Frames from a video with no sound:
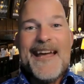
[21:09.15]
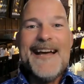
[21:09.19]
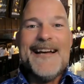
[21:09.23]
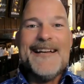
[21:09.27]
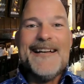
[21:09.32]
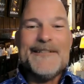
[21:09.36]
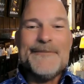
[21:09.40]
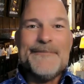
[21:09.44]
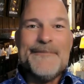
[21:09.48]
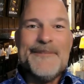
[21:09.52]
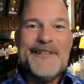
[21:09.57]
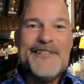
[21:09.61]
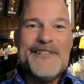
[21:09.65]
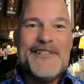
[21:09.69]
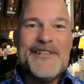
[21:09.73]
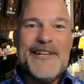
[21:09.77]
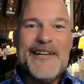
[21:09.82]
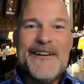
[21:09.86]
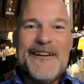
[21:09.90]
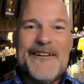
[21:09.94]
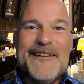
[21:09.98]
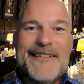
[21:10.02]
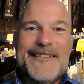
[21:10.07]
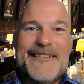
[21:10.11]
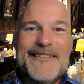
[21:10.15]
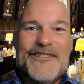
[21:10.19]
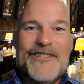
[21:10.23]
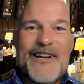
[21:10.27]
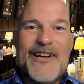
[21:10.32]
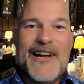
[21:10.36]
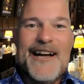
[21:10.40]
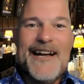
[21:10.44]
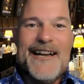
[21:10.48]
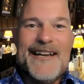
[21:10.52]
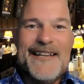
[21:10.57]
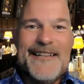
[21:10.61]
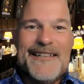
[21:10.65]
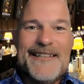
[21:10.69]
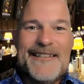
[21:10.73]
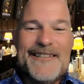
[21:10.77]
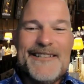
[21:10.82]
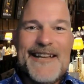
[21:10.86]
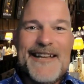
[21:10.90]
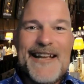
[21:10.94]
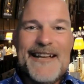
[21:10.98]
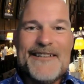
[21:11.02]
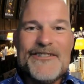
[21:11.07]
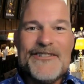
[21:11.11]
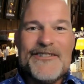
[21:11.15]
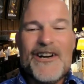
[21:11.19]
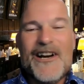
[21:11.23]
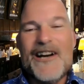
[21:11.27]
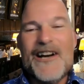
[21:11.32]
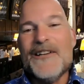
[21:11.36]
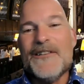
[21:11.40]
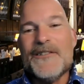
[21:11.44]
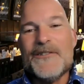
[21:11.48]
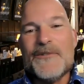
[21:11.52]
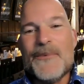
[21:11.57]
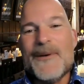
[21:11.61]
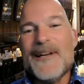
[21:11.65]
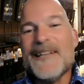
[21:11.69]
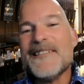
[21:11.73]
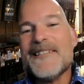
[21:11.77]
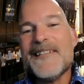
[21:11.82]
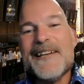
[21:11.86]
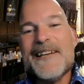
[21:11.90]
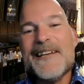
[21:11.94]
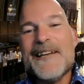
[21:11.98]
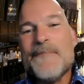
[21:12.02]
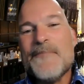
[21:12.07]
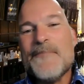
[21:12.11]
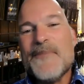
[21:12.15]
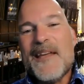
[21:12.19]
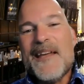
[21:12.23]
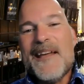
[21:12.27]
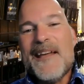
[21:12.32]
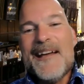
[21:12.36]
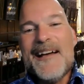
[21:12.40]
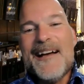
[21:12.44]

as missionaries, John and, and Charles Wesley,